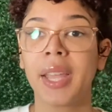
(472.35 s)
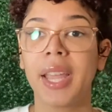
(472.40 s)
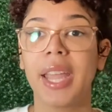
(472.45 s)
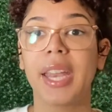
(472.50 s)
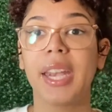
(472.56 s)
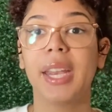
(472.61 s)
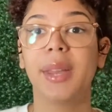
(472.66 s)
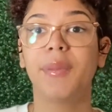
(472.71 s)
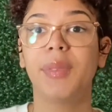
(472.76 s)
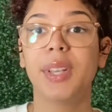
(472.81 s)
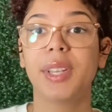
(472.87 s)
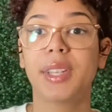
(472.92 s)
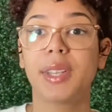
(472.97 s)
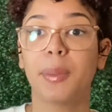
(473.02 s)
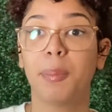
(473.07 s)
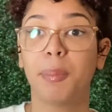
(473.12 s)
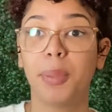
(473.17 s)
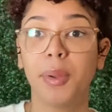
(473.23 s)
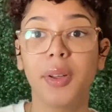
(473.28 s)
And if it's
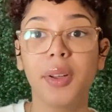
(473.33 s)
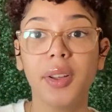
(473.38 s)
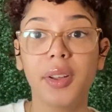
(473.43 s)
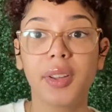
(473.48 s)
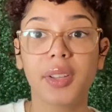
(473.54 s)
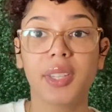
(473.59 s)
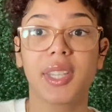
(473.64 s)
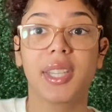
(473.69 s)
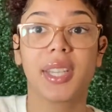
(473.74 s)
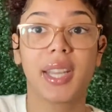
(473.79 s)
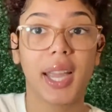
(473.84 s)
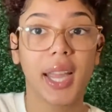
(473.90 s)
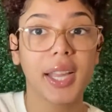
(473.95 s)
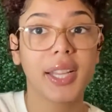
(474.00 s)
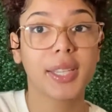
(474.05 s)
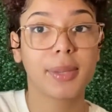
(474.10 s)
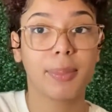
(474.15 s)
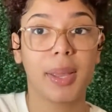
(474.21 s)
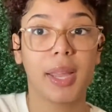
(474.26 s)
the book's
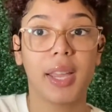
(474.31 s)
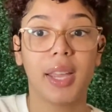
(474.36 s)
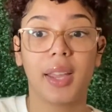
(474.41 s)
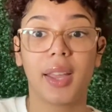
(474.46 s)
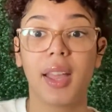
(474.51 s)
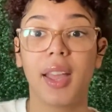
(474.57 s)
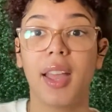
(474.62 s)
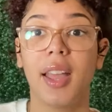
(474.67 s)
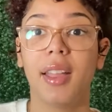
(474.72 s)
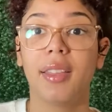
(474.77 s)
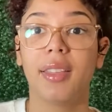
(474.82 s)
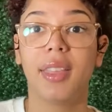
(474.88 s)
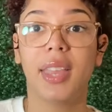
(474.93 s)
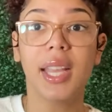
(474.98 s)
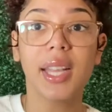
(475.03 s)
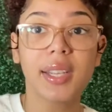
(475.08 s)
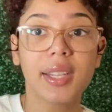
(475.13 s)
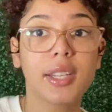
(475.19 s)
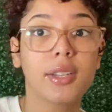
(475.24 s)
text based,
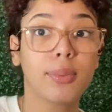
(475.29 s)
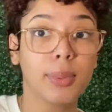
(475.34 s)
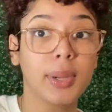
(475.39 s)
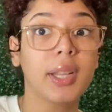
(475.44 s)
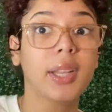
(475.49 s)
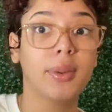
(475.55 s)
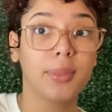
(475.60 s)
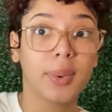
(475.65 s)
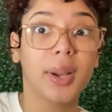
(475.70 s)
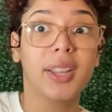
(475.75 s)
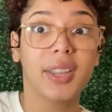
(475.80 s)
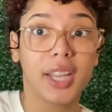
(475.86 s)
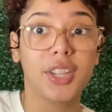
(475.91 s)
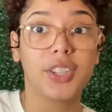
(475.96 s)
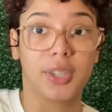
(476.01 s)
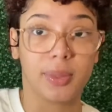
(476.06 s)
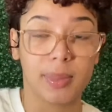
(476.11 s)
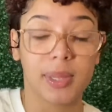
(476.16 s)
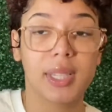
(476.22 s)
this is really what
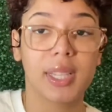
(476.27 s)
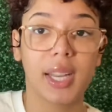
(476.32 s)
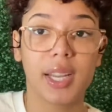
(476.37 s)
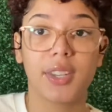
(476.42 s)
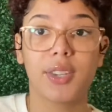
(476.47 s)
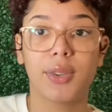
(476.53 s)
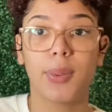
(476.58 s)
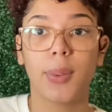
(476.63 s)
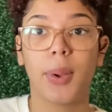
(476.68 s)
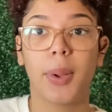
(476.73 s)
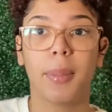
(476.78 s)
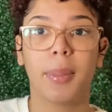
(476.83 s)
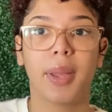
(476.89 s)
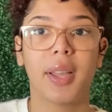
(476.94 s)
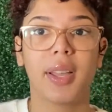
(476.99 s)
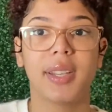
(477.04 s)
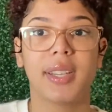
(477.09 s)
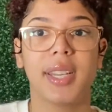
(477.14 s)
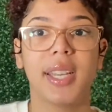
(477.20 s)
they should be testing you on,
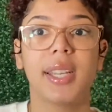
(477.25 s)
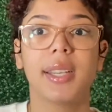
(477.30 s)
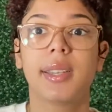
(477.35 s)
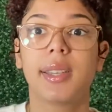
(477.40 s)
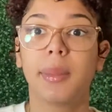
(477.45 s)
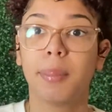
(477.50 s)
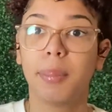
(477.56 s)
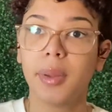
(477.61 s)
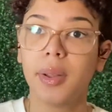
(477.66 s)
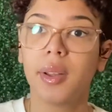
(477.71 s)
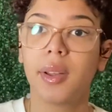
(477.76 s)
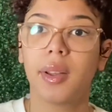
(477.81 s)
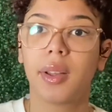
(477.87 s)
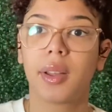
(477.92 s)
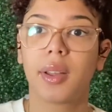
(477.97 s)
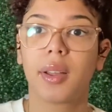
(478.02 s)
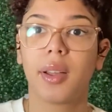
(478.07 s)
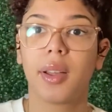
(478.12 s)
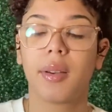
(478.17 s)
because it's the
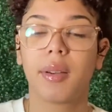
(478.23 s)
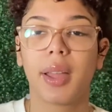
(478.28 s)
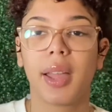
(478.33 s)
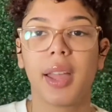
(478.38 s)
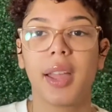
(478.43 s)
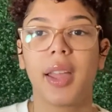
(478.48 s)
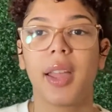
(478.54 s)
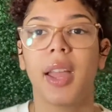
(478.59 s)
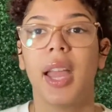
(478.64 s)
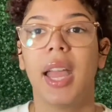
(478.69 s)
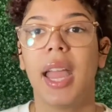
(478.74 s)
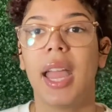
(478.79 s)
book, okay?